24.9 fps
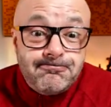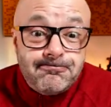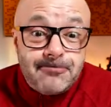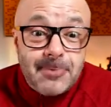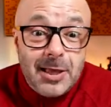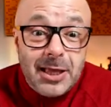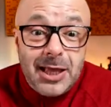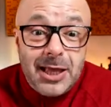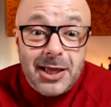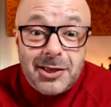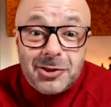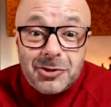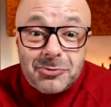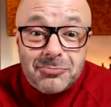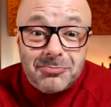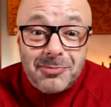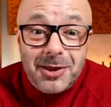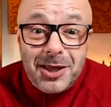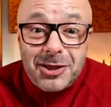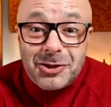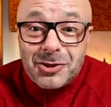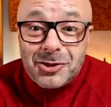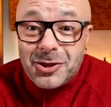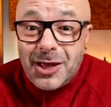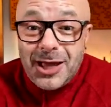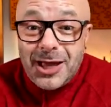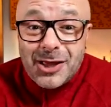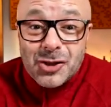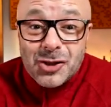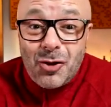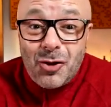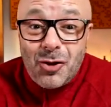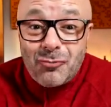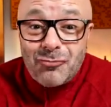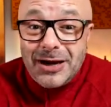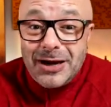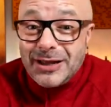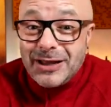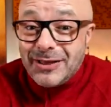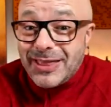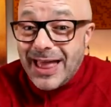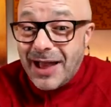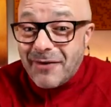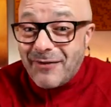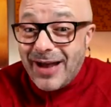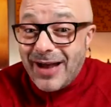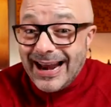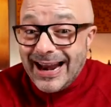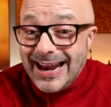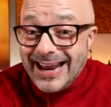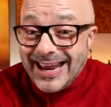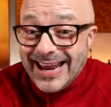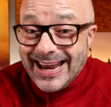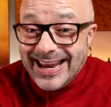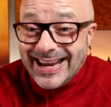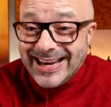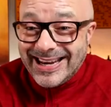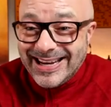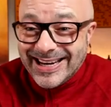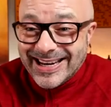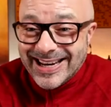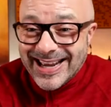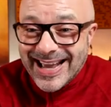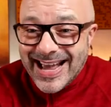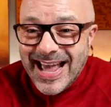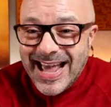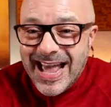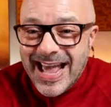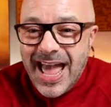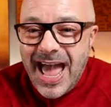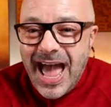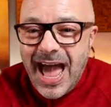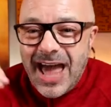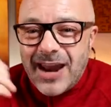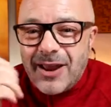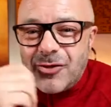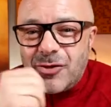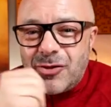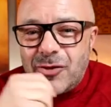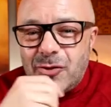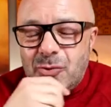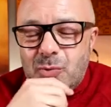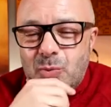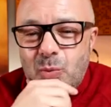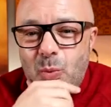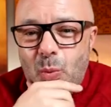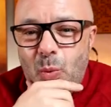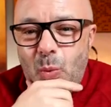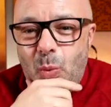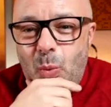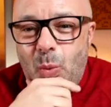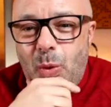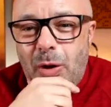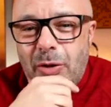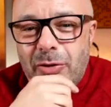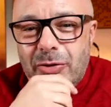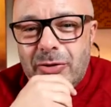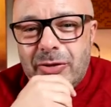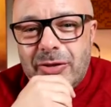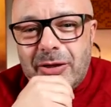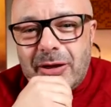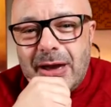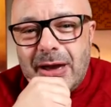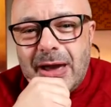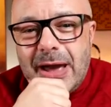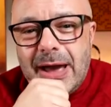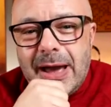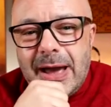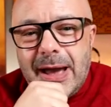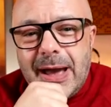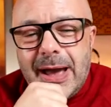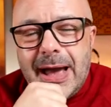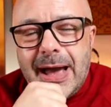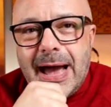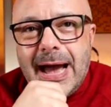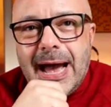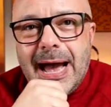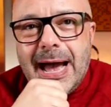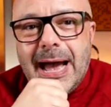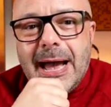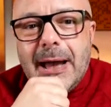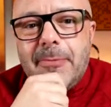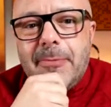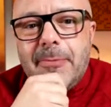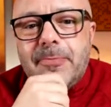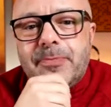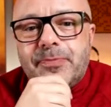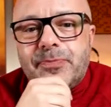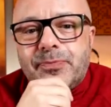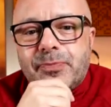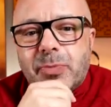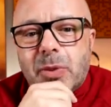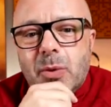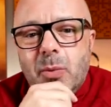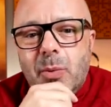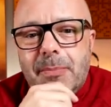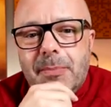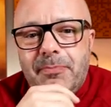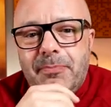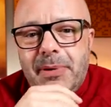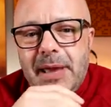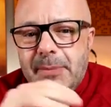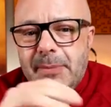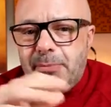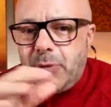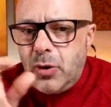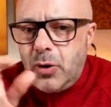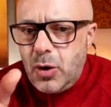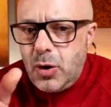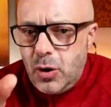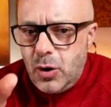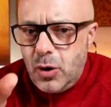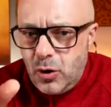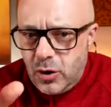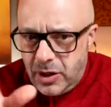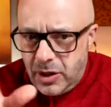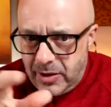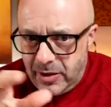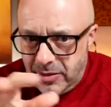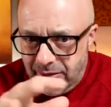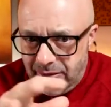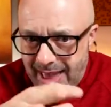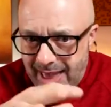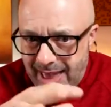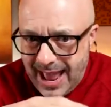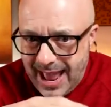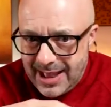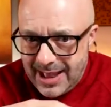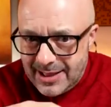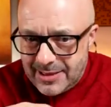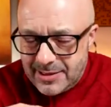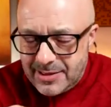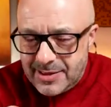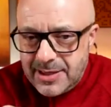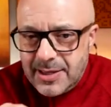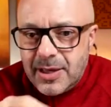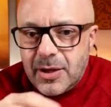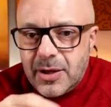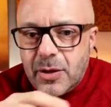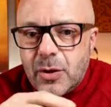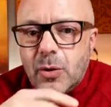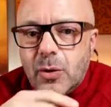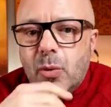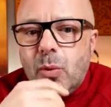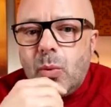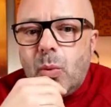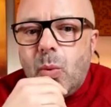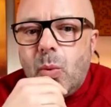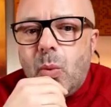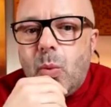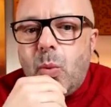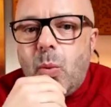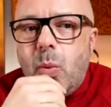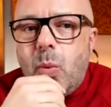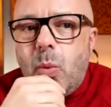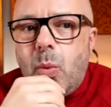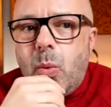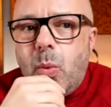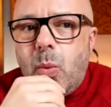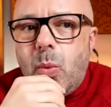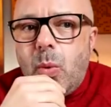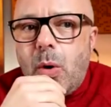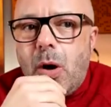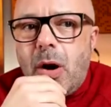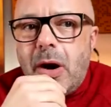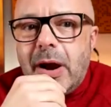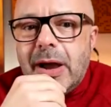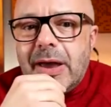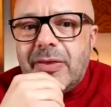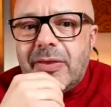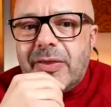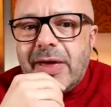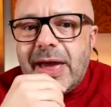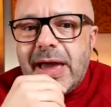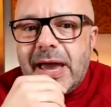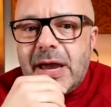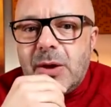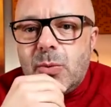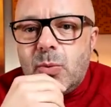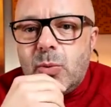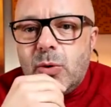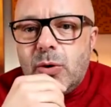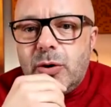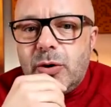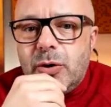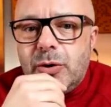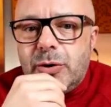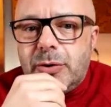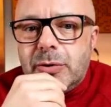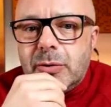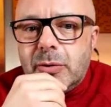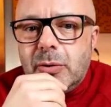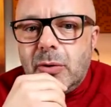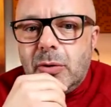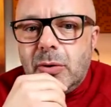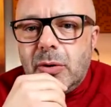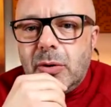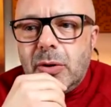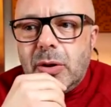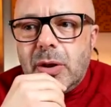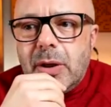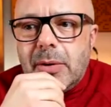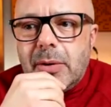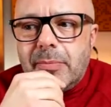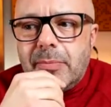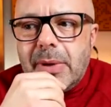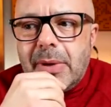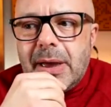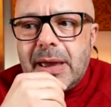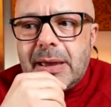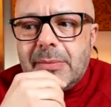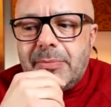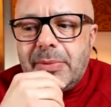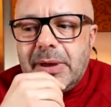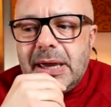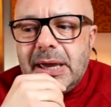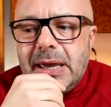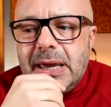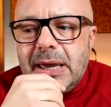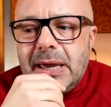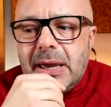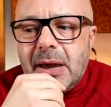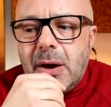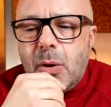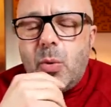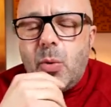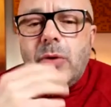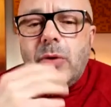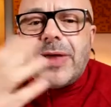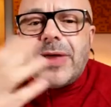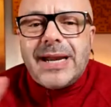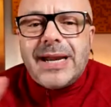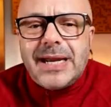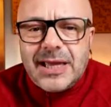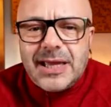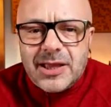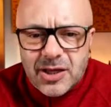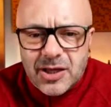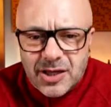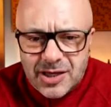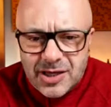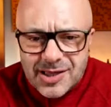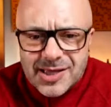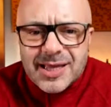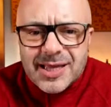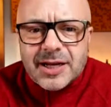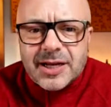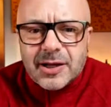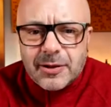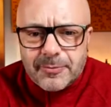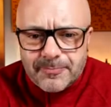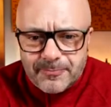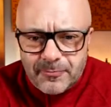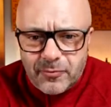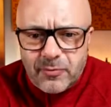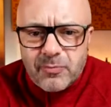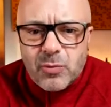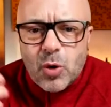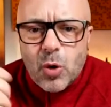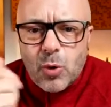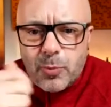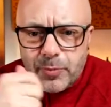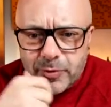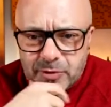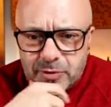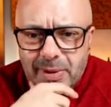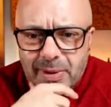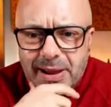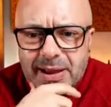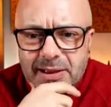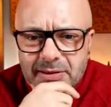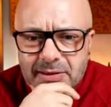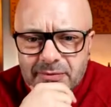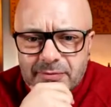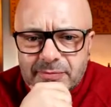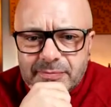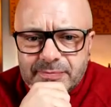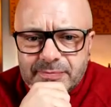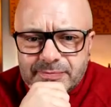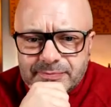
it's not really that valid. And I just wonder, when people look at that, why they would maybe what they need to consider from your perspective.